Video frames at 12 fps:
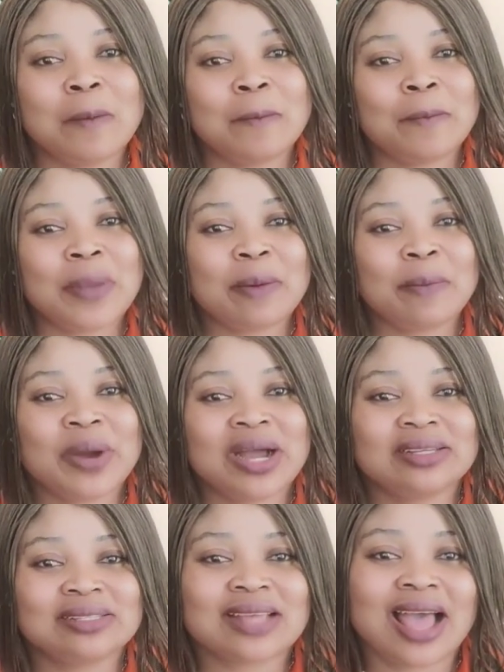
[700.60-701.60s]

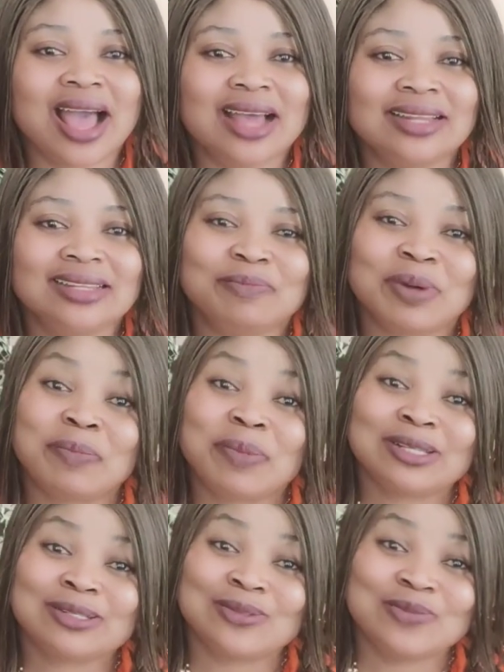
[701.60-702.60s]
papas and the
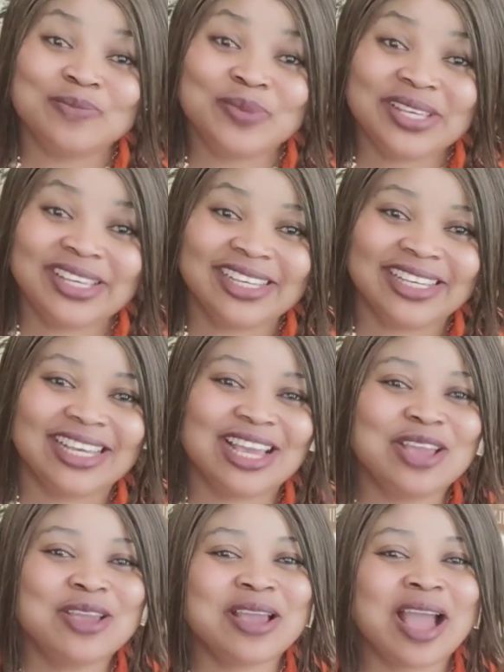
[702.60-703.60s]
papas to be
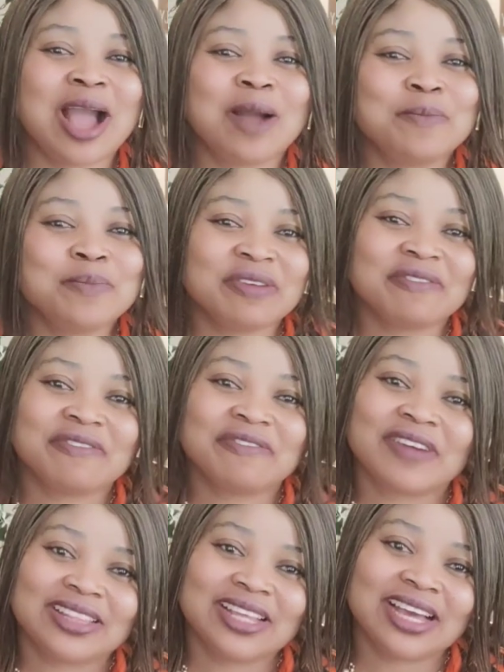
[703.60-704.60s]
a happy
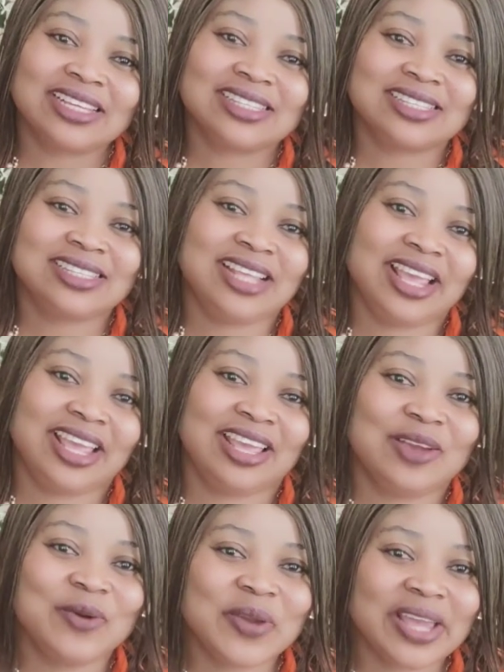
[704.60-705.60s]
Father's Day.
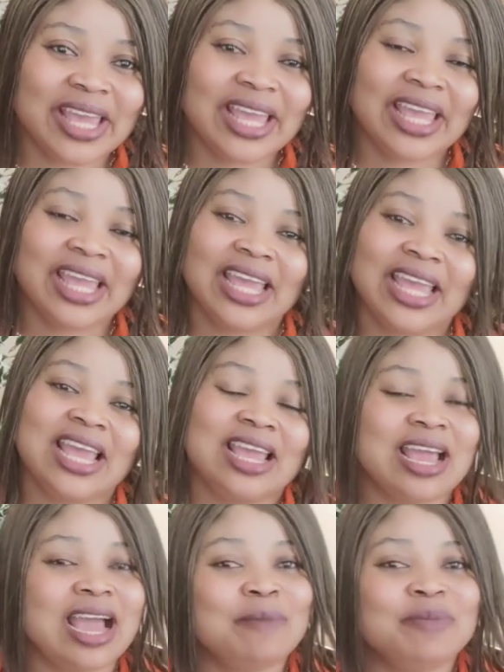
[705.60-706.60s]
Okay,
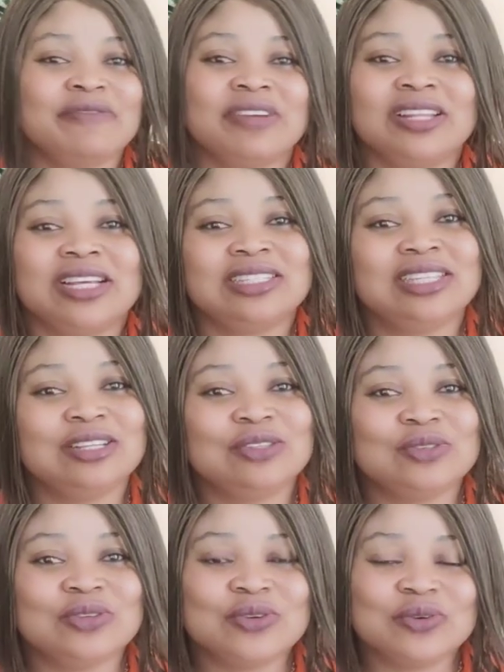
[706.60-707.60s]
happy Father's Day
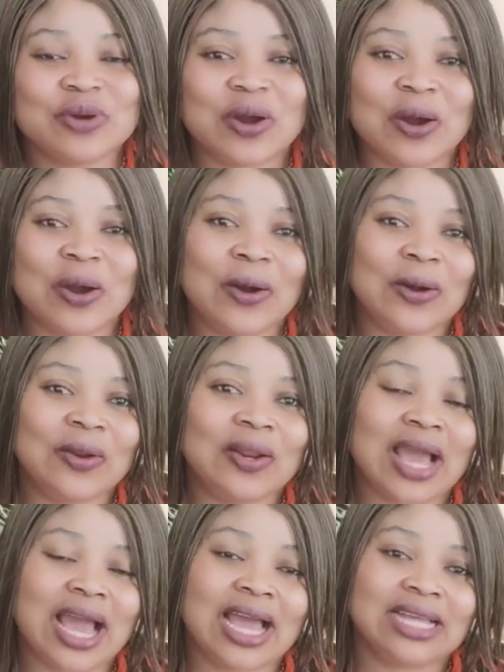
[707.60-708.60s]
to you all,
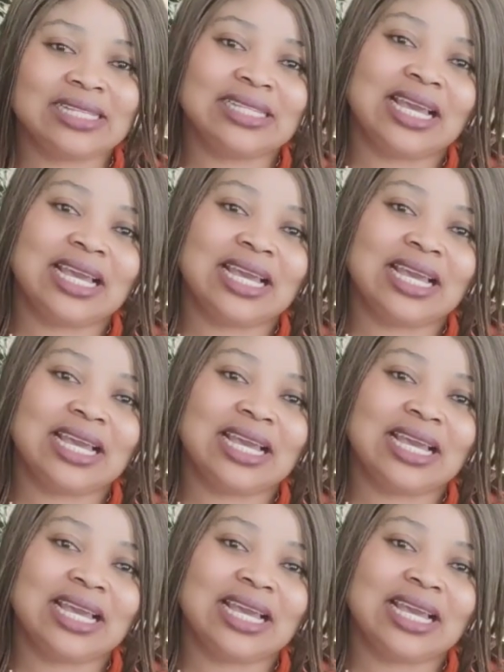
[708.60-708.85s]
and